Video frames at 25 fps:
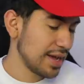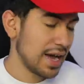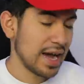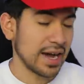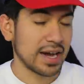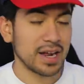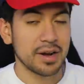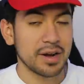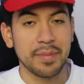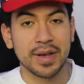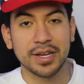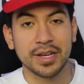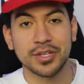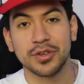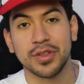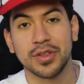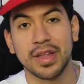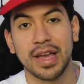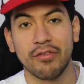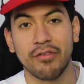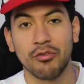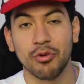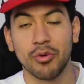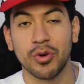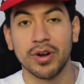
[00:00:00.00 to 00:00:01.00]
I gotta make sure
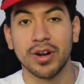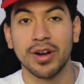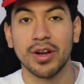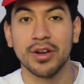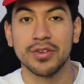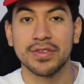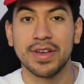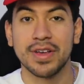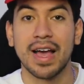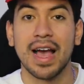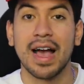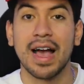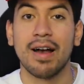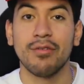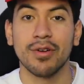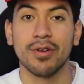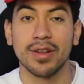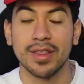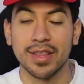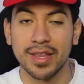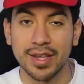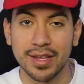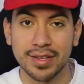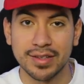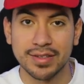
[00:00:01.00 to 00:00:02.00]
that everyone knows I have one
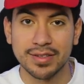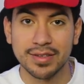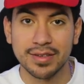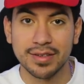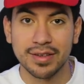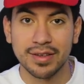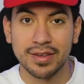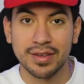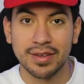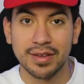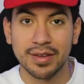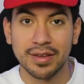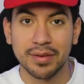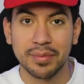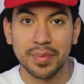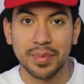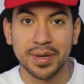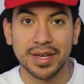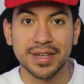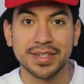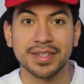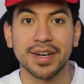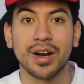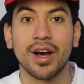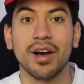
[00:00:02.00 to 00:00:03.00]
of these
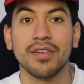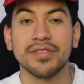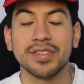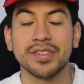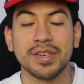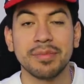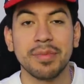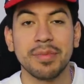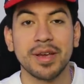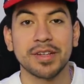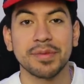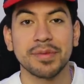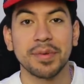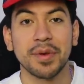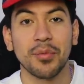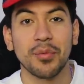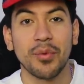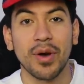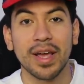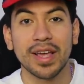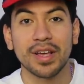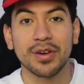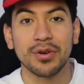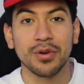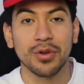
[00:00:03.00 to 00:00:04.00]
because it obviously makes me
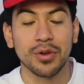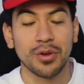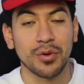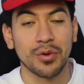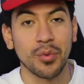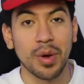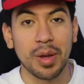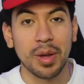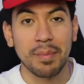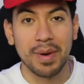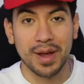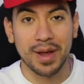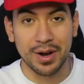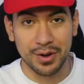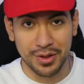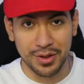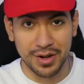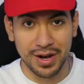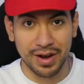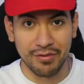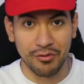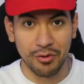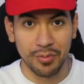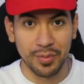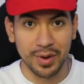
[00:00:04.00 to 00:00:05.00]
way cooler and way better
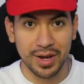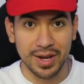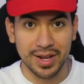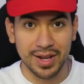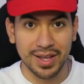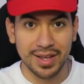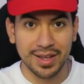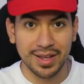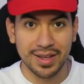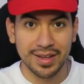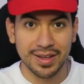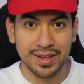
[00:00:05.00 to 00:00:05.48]
than everybody.